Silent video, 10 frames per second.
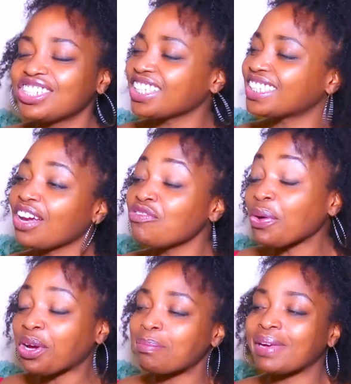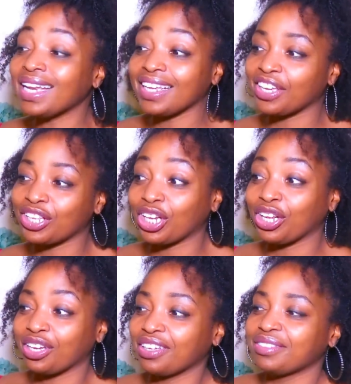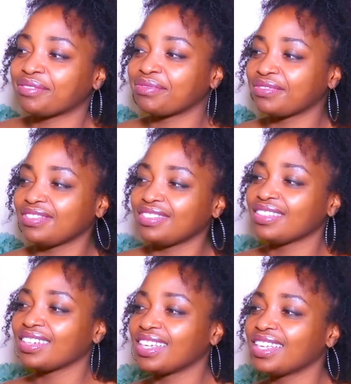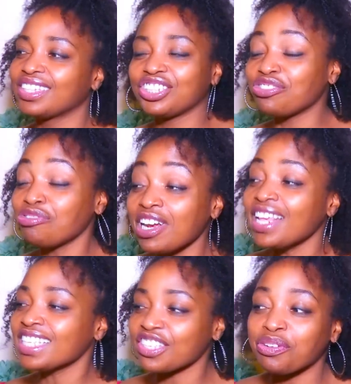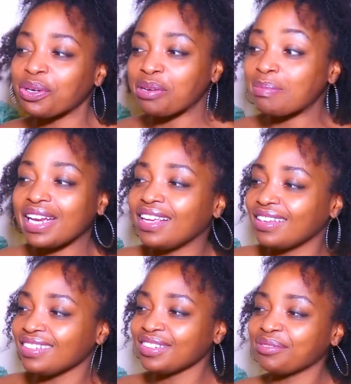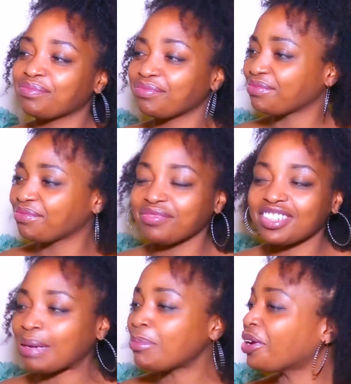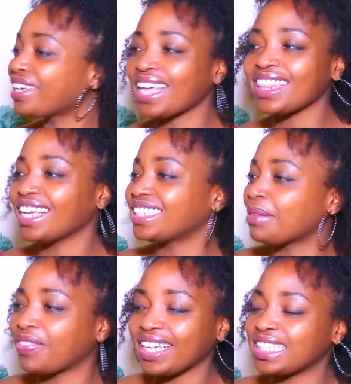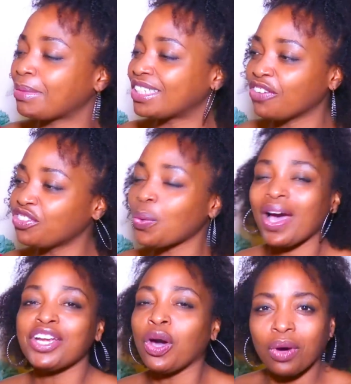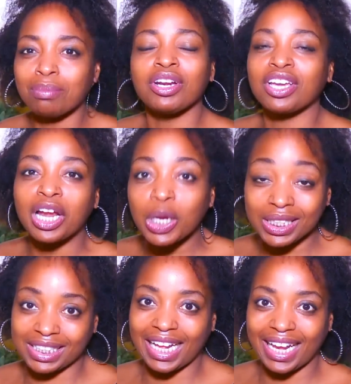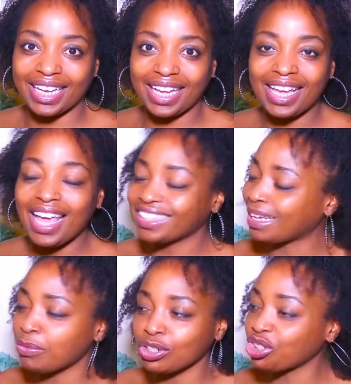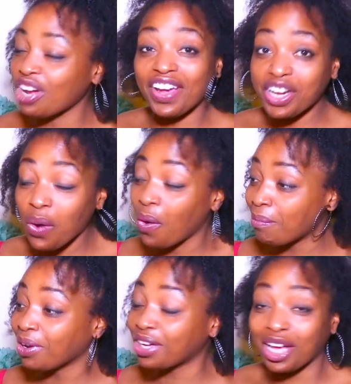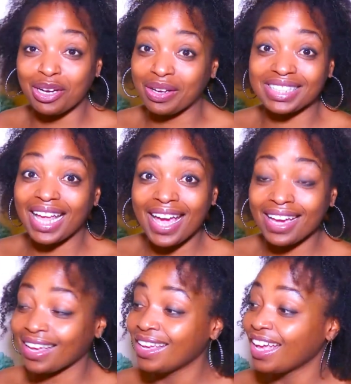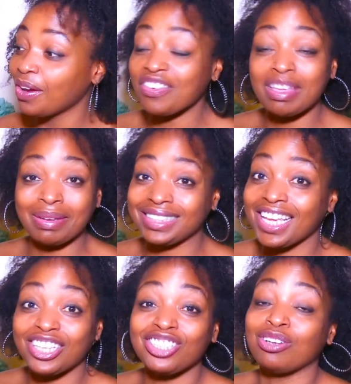She's a real chameleon, you know. She really is a real chameleon. I'm looking at this, I'm thinking to myself, do I know what Monica looks like? Because I'm not sure if I know what Monica looks like. Every time I see her, she